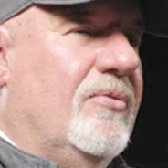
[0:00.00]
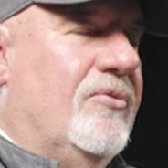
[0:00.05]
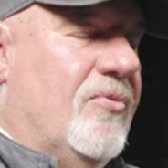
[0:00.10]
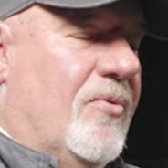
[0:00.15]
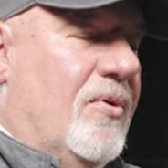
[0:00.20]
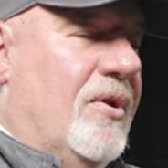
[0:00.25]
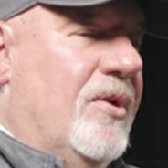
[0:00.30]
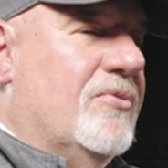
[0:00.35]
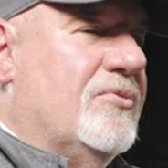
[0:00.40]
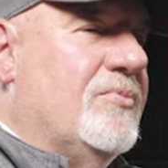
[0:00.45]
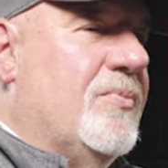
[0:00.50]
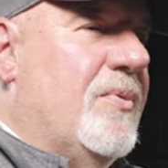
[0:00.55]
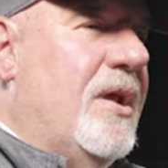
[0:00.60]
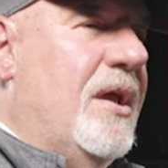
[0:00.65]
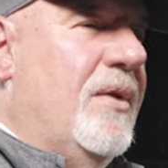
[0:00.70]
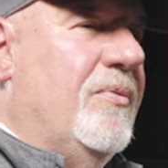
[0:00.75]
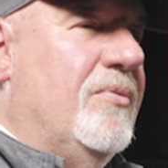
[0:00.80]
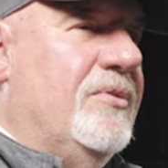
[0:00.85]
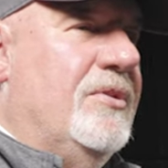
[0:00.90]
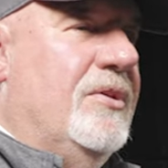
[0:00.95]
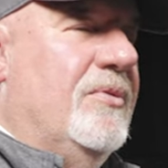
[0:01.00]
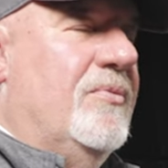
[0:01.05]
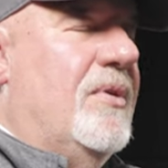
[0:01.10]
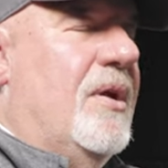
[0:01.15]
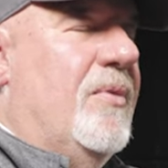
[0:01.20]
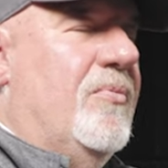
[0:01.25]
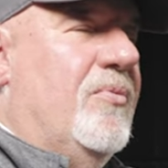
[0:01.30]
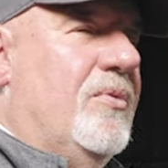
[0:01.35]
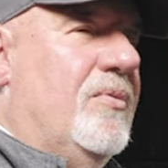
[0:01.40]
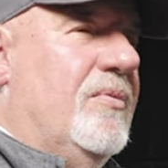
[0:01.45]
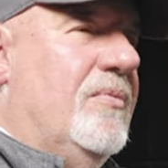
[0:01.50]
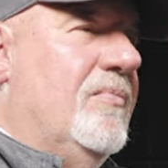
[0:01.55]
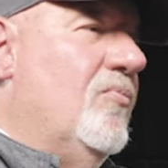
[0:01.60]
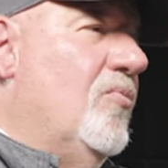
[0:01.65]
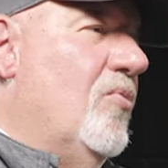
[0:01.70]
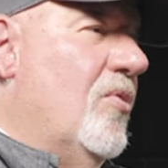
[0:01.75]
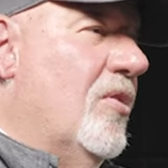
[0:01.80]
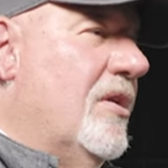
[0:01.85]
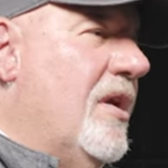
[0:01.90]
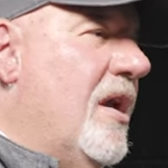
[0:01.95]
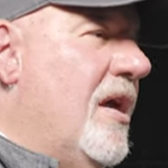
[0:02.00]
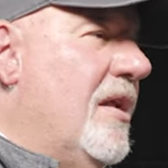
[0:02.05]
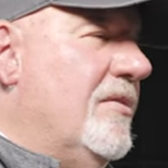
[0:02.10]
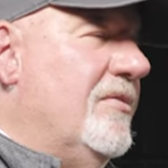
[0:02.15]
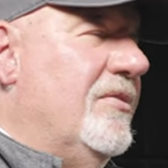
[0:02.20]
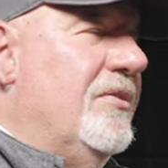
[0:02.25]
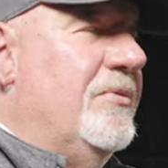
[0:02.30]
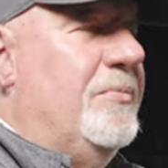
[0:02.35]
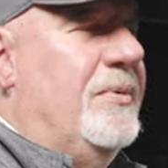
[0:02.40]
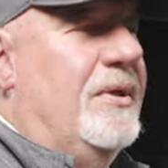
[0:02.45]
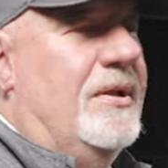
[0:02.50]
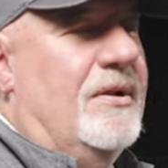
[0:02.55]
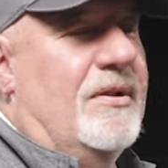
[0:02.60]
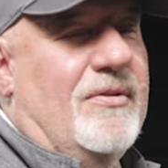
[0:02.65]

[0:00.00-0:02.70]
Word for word: So, so here's what I would do. I would work on a little bit.